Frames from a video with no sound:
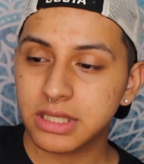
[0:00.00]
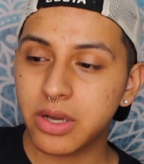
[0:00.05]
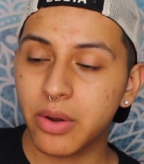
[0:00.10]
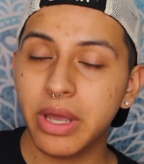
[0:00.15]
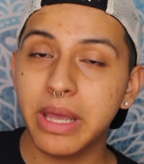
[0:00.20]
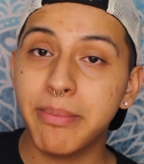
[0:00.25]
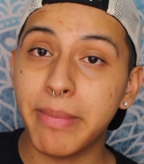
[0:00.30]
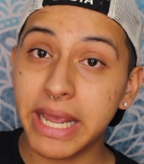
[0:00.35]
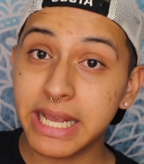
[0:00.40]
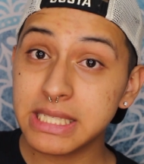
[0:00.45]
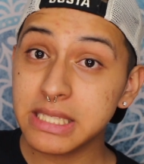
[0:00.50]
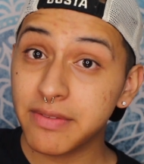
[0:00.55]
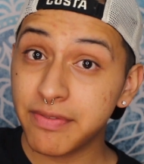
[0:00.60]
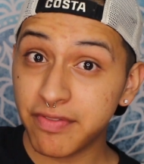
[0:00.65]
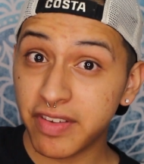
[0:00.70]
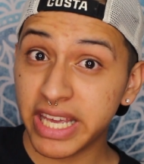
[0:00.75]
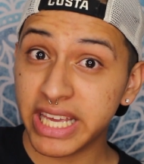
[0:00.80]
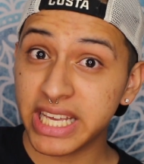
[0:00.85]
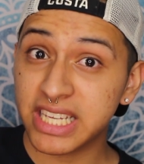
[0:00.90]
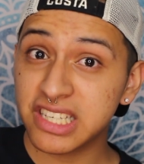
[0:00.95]
So he makes a
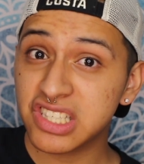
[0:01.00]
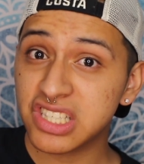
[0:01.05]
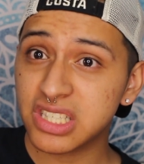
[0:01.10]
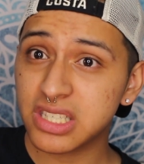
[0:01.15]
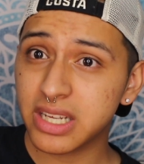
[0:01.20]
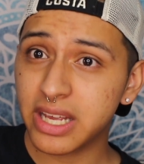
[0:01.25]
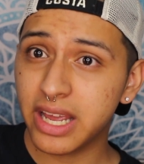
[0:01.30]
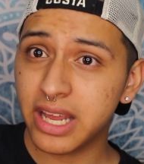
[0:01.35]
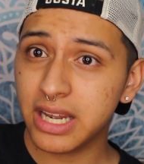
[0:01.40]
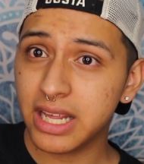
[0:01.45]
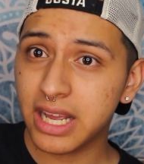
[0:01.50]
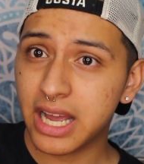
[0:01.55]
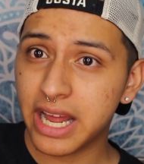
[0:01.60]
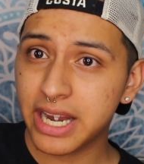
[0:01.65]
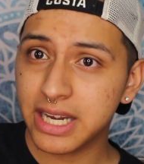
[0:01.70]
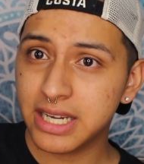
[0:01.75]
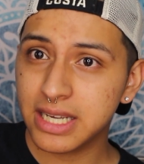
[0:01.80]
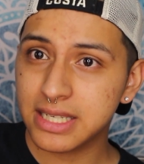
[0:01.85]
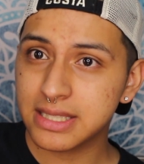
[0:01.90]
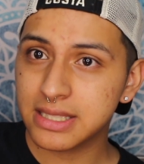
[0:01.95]
fist and he
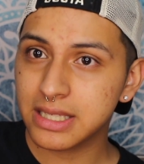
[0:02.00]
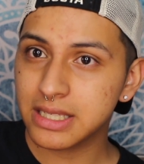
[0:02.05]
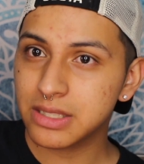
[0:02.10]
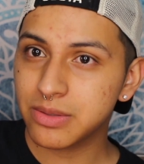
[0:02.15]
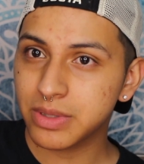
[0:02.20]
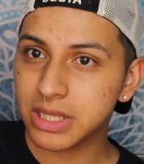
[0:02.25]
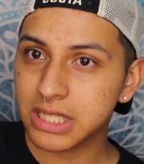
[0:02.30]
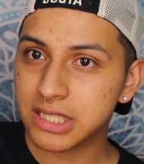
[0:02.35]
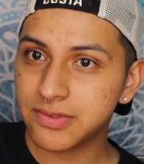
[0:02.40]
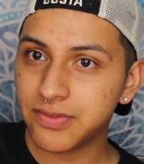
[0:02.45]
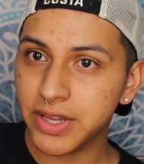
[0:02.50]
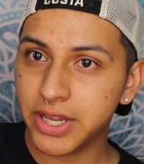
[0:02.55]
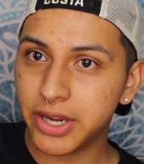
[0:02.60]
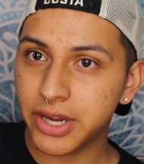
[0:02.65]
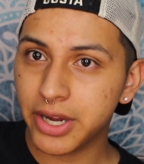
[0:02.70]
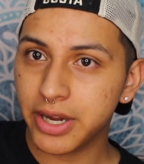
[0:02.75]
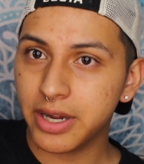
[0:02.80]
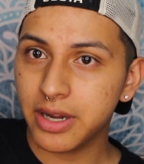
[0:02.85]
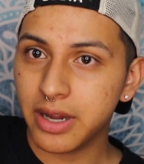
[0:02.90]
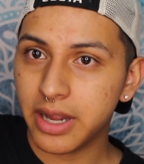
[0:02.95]
kind of does this with his
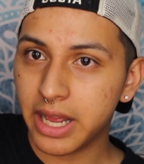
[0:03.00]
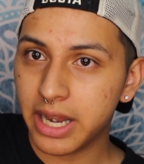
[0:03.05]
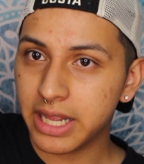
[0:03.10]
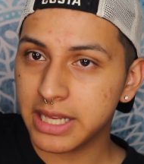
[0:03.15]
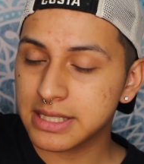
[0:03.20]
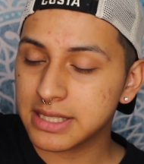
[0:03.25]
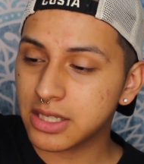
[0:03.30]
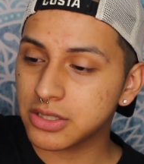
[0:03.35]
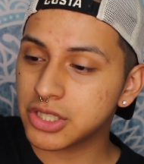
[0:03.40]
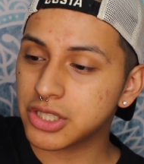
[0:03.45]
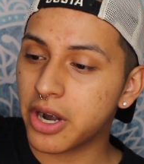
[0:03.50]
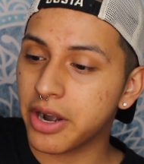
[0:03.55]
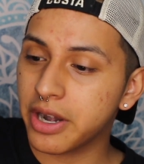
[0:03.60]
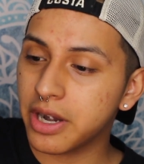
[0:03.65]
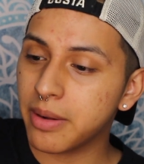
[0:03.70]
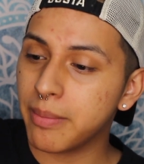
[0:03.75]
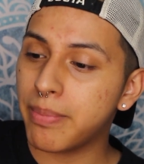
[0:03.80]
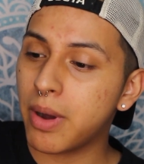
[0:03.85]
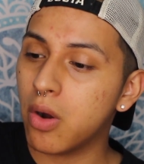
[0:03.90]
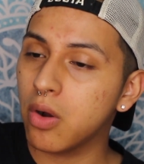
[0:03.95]
finger, and he's
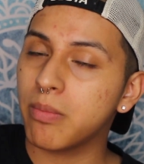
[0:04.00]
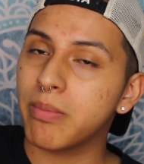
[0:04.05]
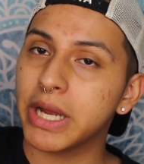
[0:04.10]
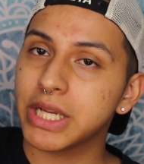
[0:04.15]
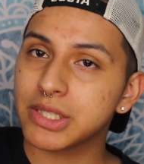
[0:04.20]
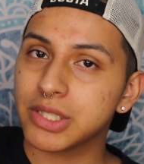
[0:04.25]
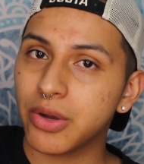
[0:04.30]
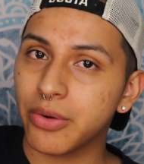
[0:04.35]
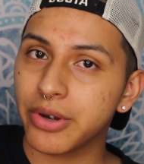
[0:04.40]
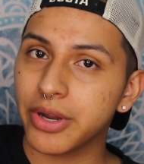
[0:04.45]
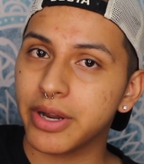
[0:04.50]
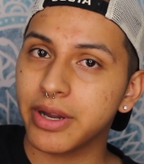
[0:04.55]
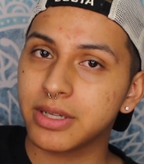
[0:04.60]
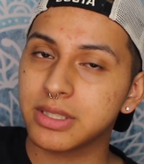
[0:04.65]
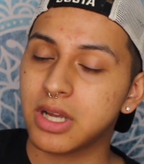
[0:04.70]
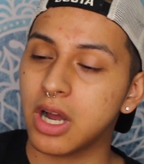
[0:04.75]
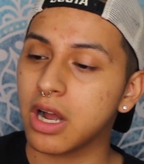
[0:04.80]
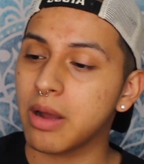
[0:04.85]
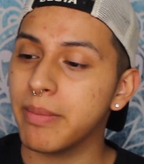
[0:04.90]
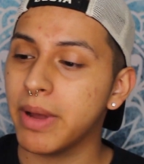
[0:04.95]
starting to poke my
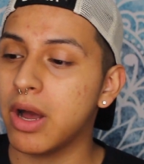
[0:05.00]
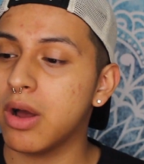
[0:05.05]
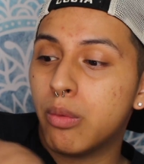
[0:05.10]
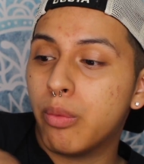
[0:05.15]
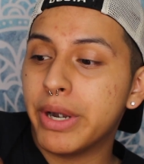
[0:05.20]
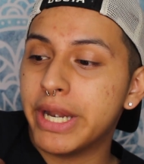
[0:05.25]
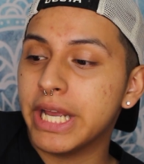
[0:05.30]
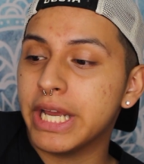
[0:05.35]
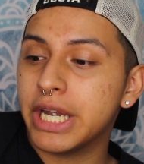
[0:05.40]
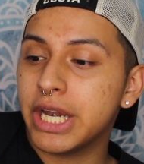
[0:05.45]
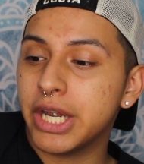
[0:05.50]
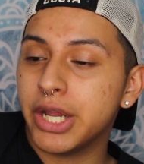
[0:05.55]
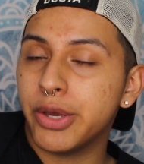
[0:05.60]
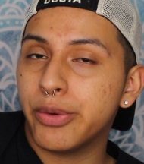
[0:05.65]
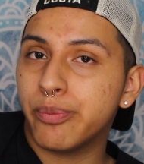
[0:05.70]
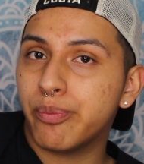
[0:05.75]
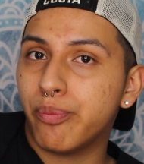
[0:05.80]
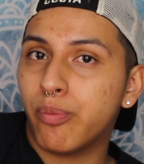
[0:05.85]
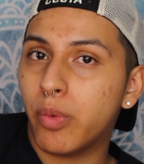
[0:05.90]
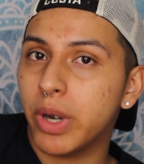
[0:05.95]
shoulder, talking about, what are you gonna
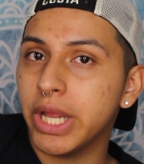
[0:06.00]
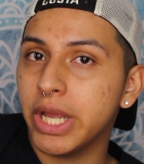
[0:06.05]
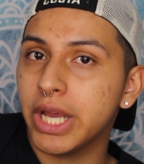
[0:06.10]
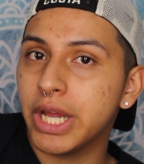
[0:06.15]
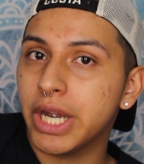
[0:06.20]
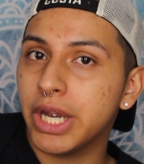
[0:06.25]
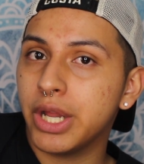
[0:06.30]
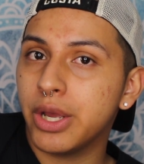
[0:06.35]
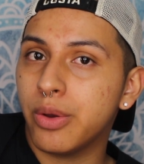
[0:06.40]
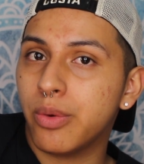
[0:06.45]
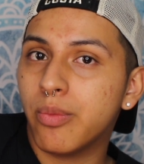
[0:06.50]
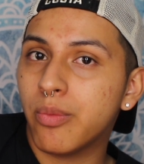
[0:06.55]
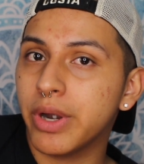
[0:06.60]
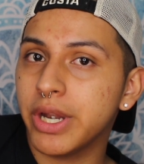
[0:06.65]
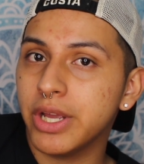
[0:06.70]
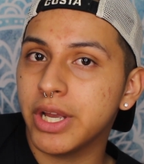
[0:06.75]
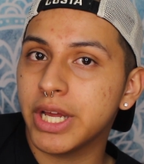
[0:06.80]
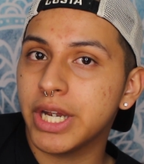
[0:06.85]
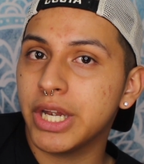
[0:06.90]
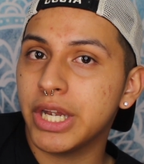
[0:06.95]
do? What are you gonna do?
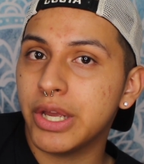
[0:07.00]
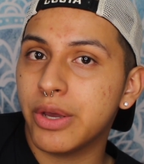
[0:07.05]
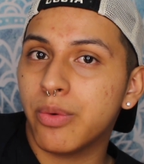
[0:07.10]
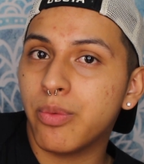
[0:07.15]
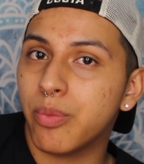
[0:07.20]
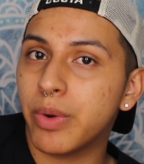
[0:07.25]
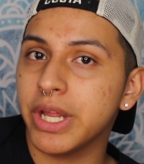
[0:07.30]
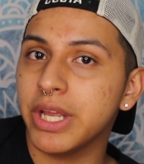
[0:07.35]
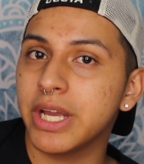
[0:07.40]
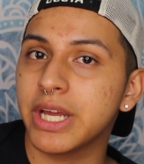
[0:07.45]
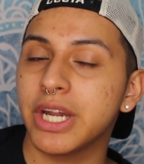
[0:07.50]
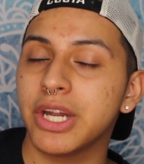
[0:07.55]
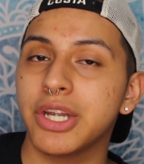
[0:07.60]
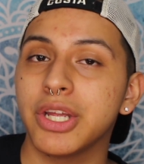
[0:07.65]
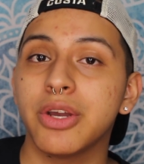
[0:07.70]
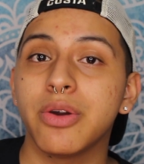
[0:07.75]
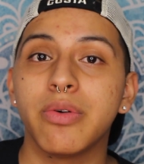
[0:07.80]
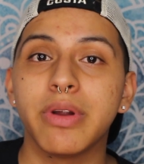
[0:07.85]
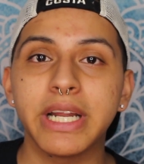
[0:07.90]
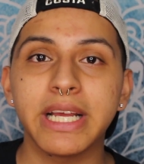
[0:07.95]
What are you gonna do? What are you gonna
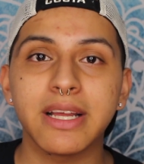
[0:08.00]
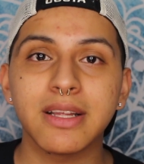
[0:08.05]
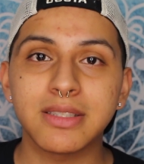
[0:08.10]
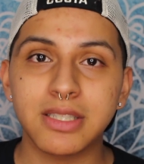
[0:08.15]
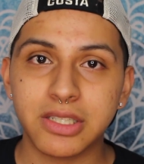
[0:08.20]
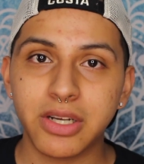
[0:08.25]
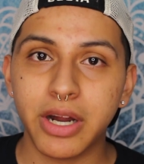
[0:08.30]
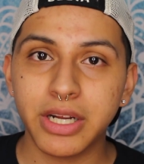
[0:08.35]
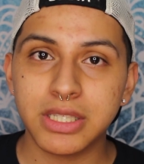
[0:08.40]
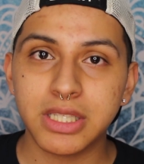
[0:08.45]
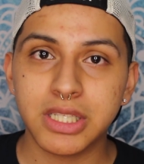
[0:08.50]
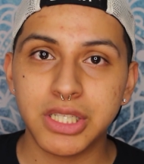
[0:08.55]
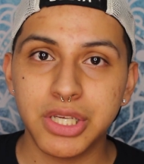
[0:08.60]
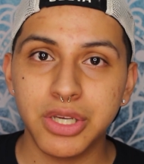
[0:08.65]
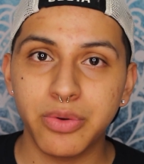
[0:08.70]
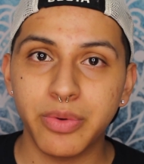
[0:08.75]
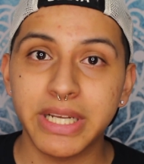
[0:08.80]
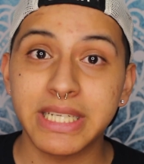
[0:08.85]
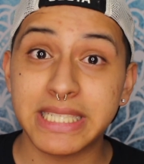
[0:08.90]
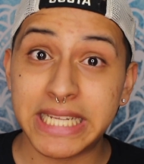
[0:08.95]
do? And it starts
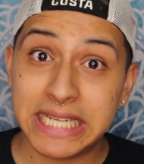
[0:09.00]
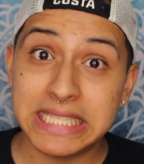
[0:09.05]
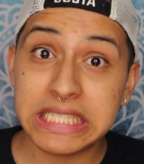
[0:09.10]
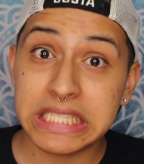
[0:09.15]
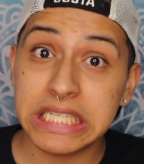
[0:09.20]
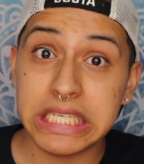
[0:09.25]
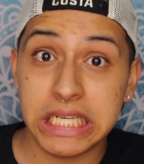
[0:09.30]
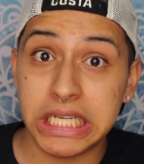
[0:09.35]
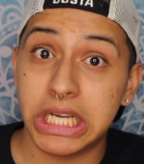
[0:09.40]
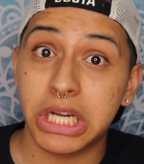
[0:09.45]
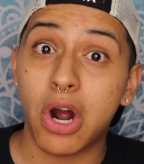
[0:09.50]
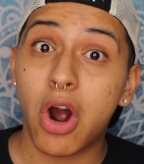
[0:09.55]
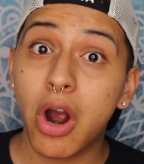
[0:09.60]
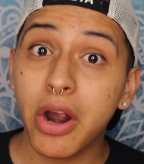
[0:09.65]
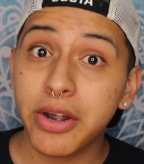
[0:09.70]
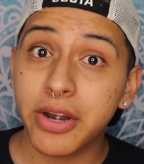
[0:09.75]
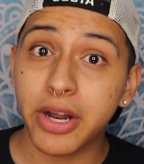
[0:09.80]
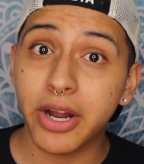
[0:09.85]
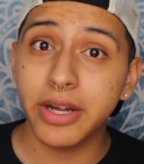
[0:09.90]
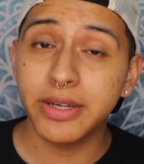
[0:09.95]
to intensely get
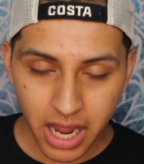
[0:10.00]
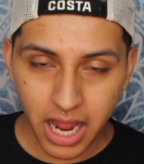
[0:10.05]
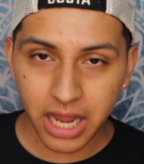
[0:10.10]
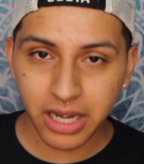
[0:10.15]
harder.